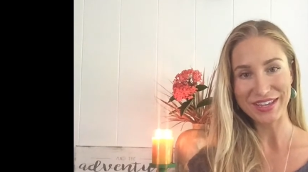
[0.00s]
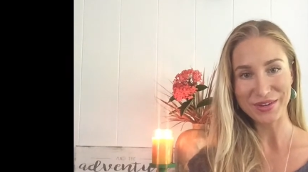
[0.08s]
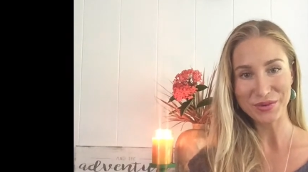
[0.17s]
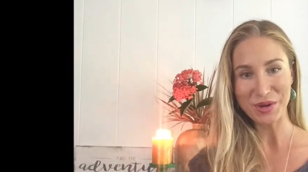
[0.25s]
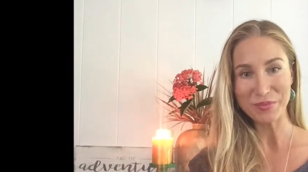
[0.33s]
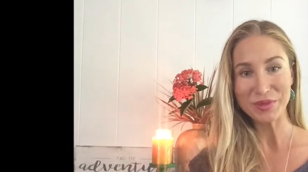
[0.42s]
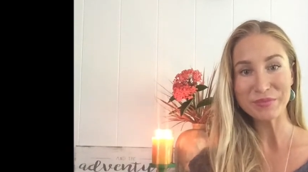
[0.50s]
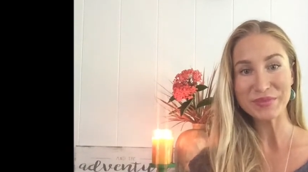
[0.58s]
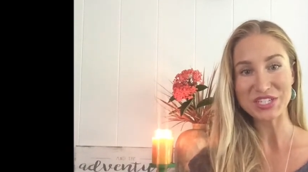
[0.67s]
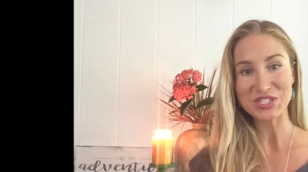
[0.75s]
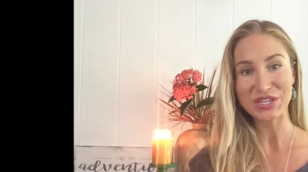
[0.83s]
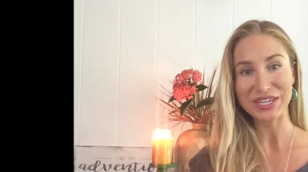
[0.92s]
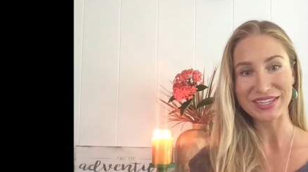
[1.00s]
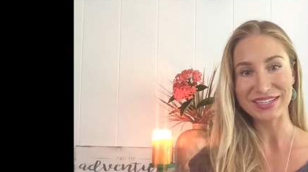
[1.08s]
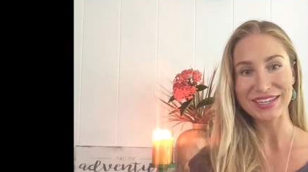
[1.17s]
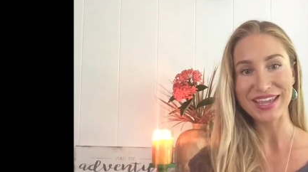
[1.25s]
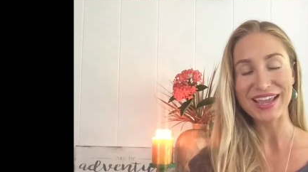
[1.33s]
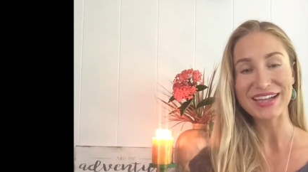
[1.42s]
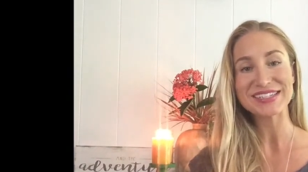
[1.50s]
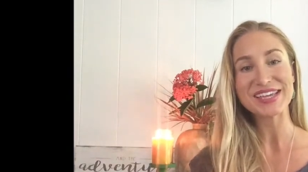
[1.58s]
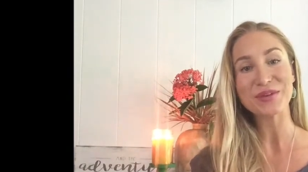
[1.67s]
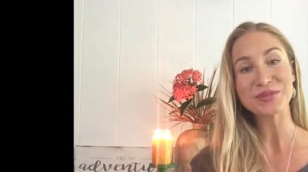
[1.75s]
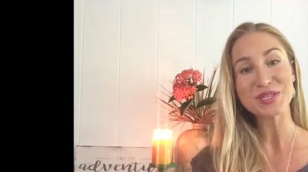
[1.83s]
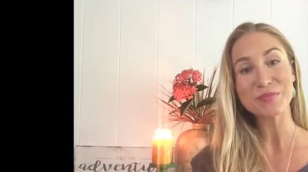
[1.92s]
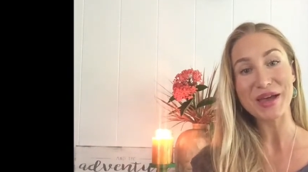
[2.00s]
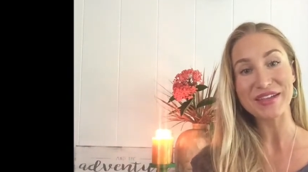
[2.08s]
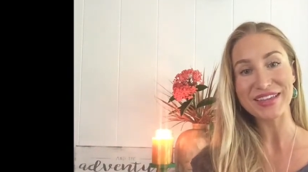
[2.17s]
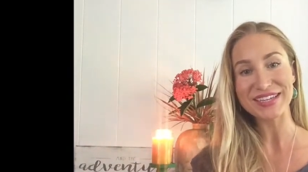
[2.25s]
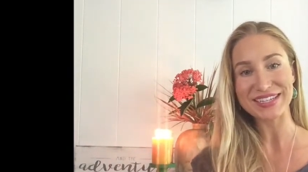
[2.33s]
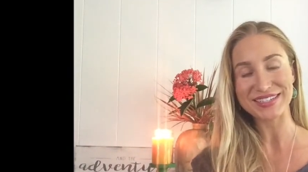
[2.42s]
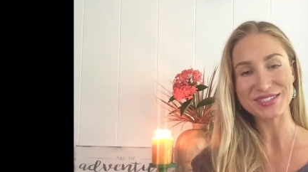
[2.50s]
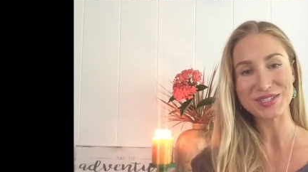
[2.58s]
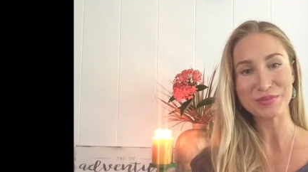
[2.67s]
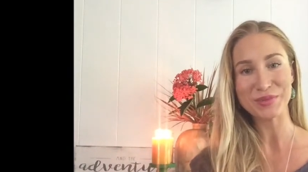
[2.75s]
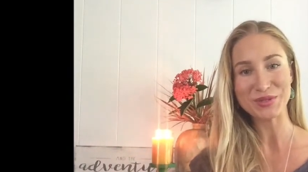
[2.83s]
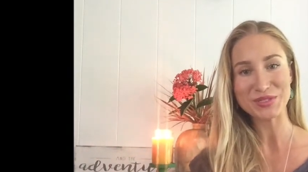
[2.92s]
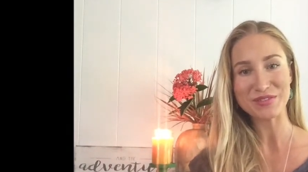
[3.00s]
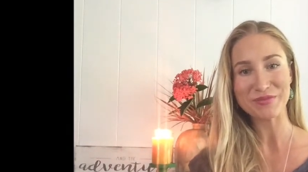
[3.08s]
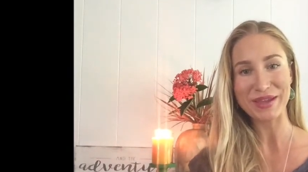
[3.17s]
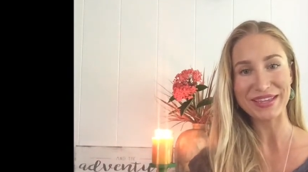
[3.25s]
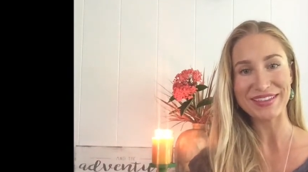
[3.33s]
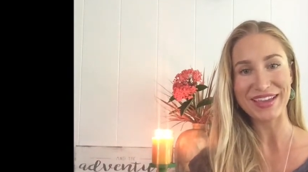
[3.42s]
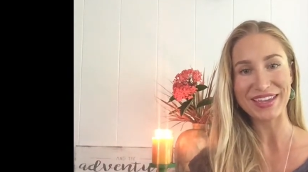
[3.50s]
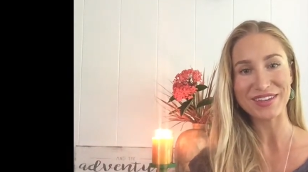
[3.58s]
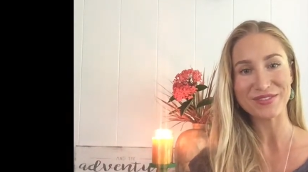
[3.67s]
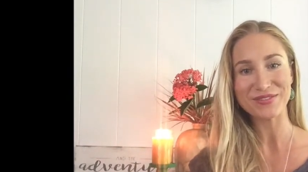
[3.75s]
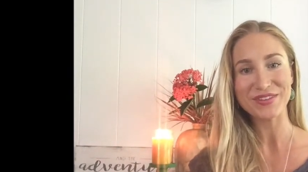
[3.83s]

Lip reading: I grew up in Michigan and I was a ballet dancer most of my life.